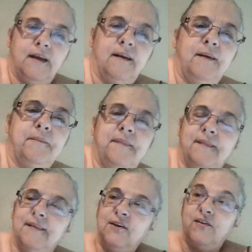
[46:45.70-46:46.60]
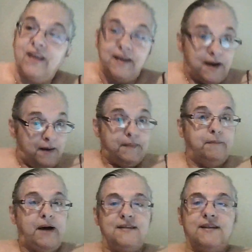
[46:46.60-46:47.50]
good thing, my
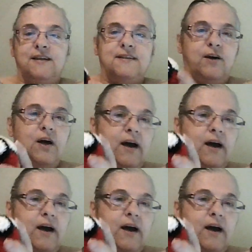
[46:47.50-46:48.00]
basket's here.